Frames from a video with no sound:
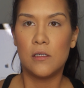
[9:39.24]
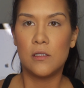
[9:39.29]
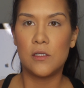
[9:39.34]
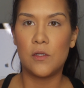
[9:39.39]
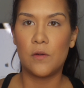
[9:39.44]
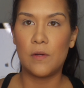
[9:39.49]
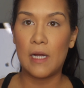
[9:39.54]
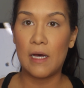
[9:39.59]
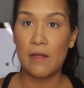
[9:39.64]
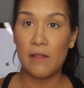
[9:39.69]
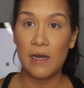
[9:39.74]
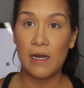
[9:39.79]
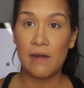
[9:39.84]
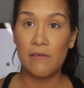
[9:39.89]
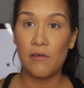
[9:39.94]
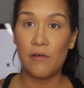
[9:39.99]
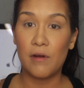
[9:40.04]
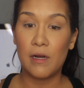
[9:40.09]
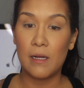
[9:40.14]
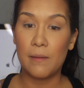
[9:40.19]
So now that
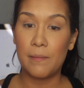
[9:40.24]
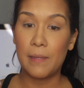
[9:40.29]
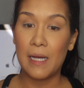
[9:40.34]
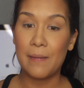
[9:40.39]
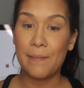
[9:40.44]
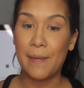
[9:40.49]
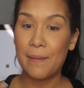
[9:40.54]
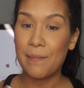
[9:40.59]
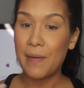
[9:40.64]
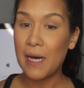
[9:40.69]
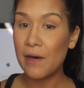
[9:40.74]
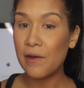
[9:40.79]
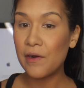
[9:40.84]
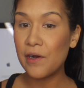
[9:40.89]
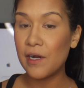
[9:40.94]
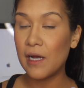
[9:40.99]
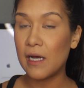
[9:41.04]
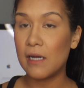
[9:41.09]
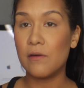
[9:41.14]
I've already applied my powder,